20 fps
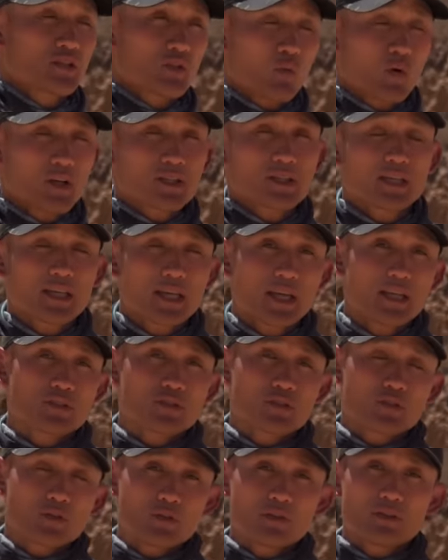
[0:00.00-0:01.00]
So once
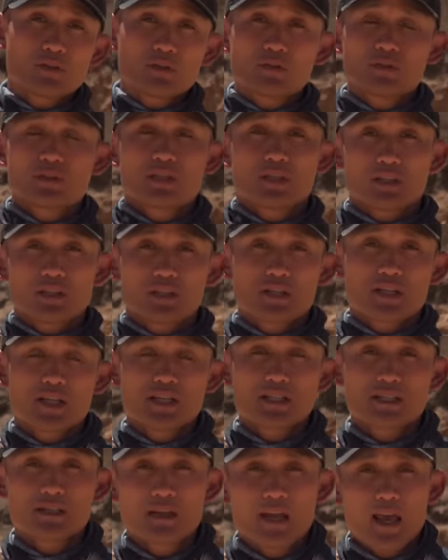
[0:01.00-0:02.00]
again, do the due
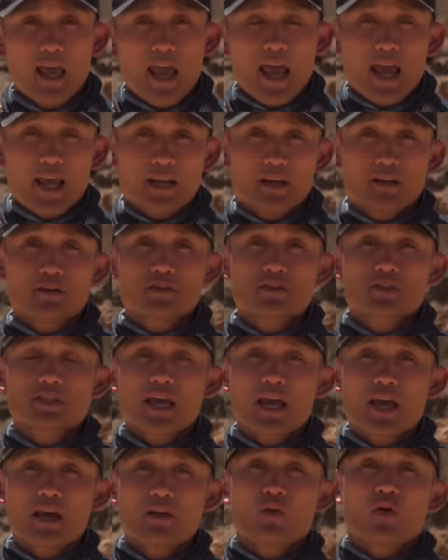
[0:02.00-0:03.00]
diligence and
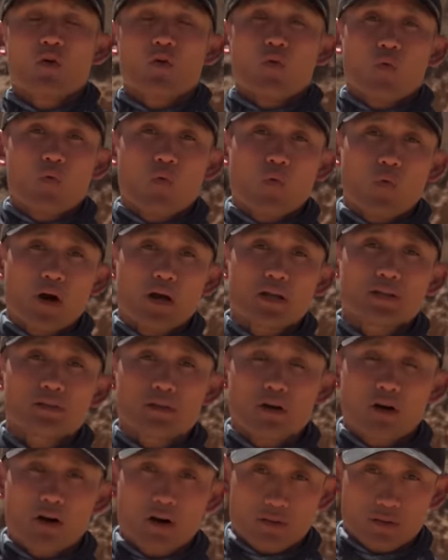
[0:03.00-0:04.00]
understand
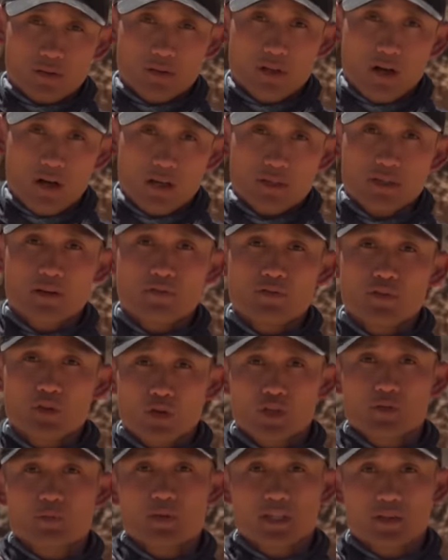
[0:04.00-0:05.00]
what are the laws of
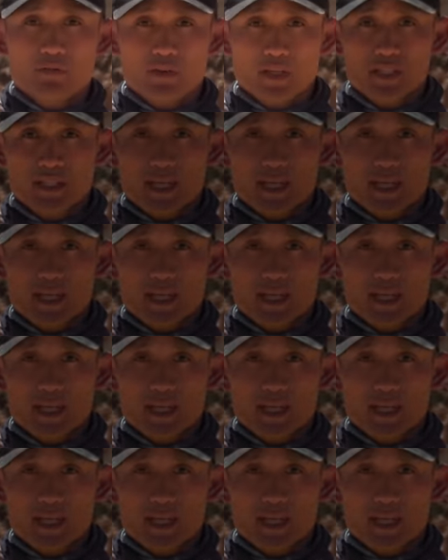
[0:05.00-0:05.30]
your specific